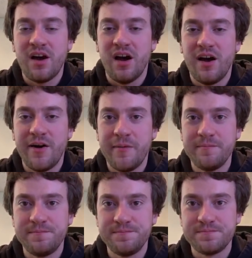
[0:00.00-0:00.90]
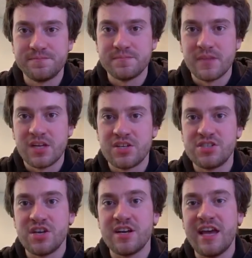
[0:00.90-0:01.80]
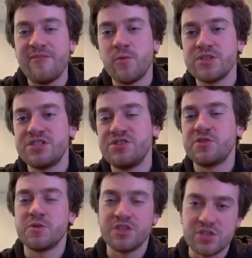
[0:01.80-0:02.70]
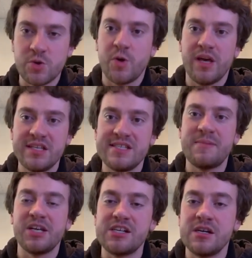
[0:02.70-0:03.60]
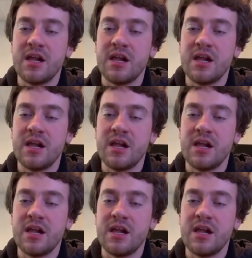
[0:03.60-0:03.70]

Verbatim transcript: Um, does Hyundai have more steering torque than Toyota? It's similar.